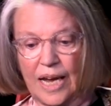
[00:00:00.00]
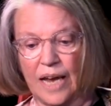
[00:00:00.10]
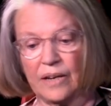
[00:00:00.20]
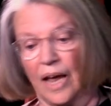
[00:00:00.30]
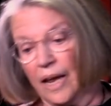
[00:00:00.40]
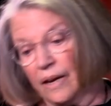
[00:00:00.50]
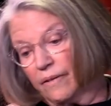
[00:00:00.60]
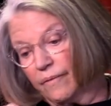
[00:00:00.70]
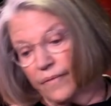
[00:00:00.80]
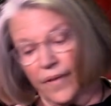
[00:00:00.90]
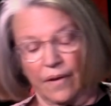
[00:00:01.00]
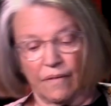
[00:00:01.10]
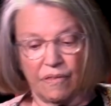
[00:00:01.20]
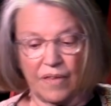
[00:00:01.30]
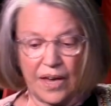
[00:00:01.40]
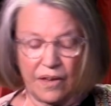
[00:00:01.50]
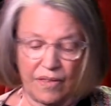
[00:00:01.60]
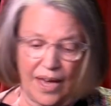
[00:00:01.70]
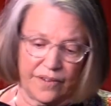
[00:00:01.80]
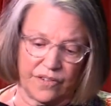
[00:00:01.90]
and think
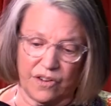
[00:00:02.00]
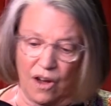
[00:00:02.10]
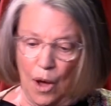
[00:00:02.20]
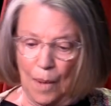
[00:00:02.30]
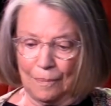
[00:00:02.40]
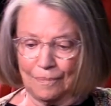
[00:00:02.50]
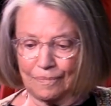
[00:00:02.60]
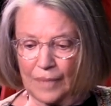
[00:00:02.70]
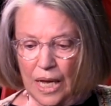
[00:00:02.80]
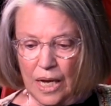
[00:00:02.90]
that you